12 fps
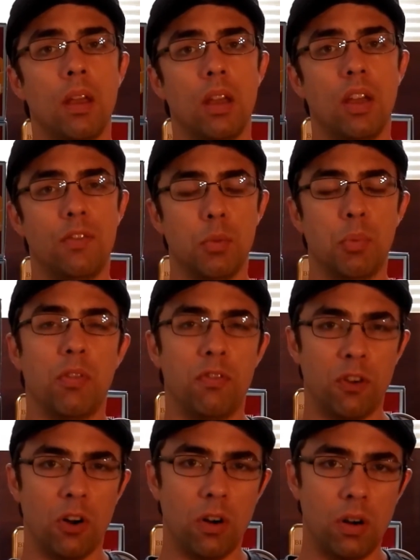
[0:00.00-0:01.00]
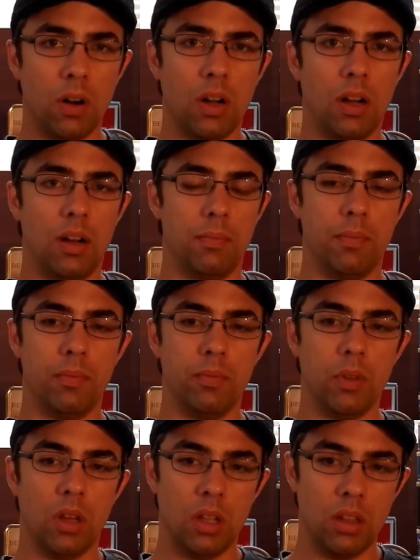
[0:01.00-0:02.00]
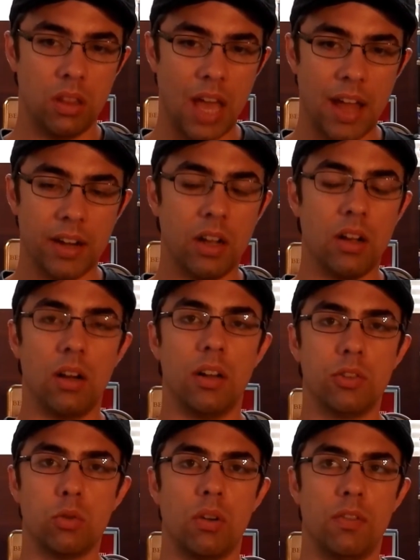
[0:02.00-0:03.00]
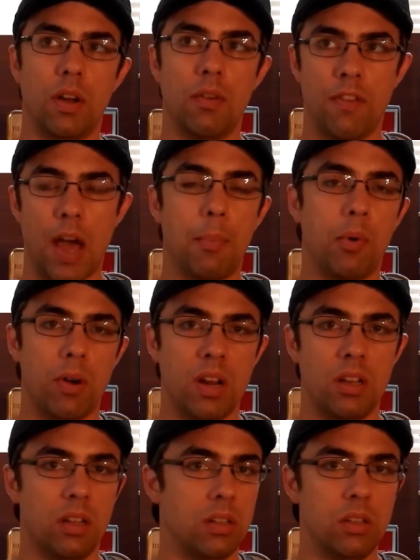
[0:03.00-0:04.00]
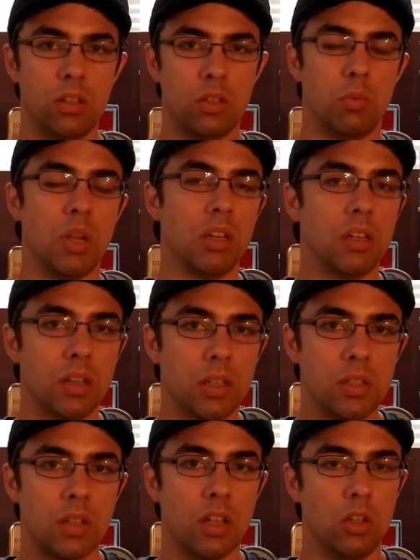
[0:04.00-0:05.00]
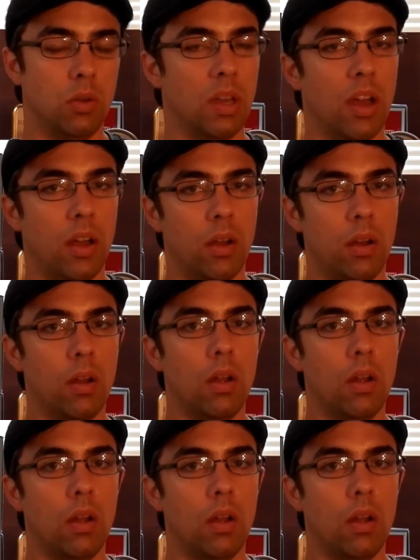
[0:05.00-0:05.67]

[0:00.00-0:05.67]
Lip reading: If you prefer that sort of evaporated sweetness that you get